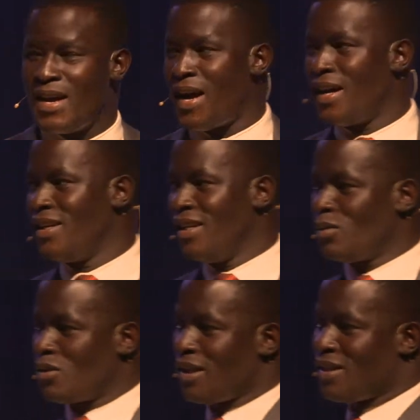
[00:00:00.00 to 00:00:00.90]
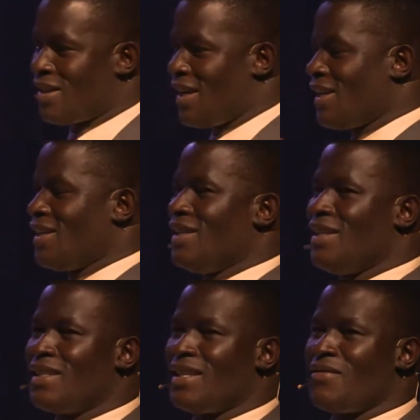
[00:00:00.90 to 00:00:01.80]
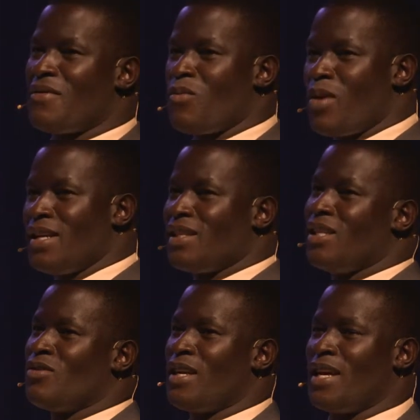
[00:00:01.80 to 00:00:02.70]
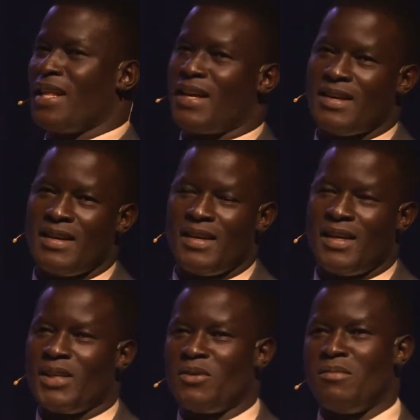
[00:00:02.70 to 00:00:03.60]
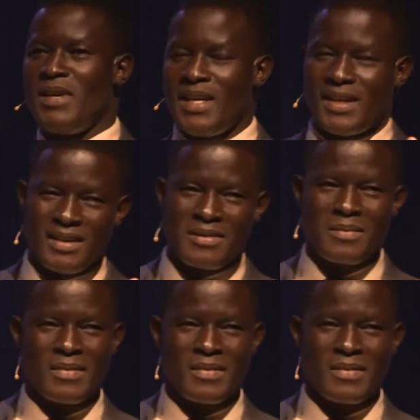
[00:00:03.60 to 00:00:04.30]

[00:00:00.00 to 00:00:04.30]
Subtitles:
And this was exactly distant from one tent to another. It would mean